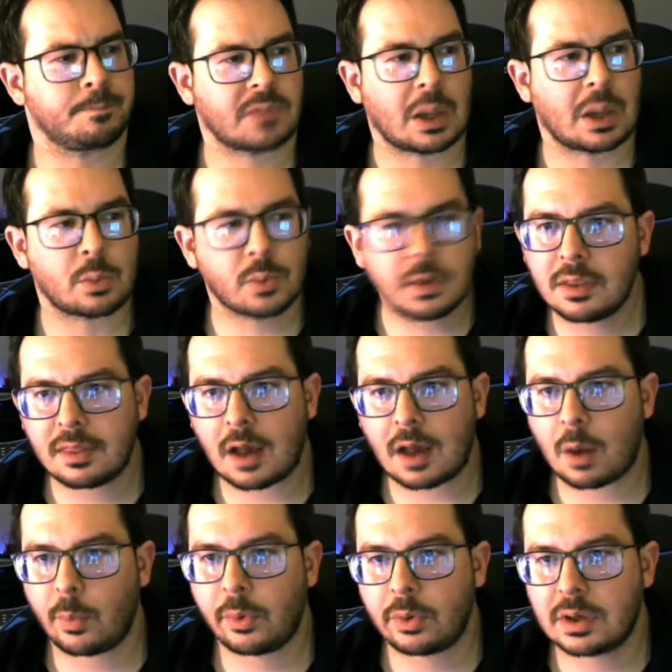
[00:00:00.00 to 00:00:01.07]
I really thought
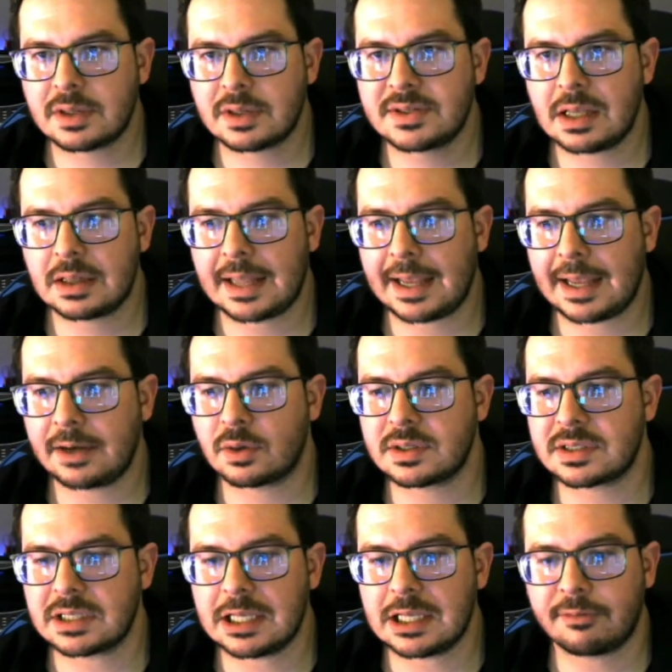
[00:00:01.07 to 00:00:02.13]
we were going to see a Landorus
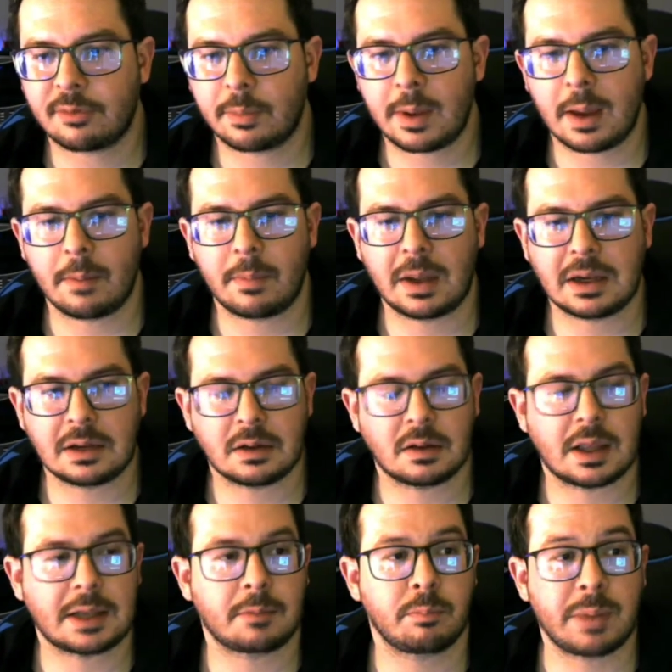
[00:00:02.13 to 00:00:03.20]
lead from him,
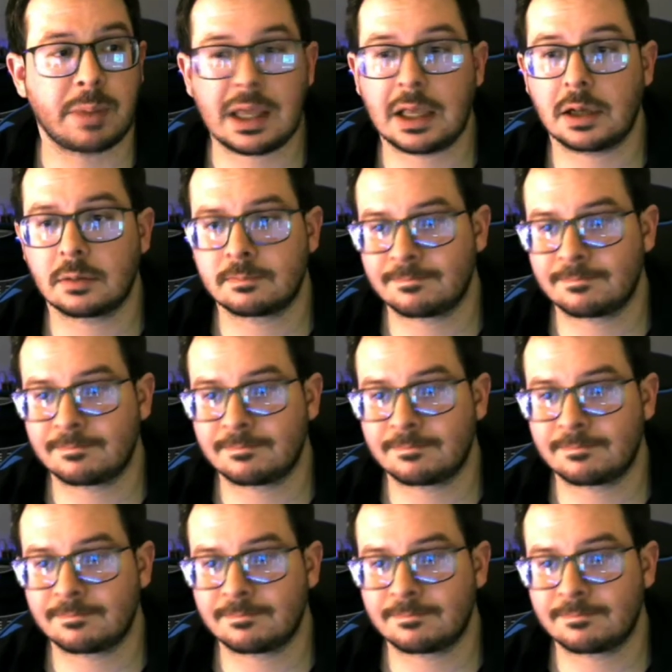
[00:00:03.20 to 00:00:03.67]
and being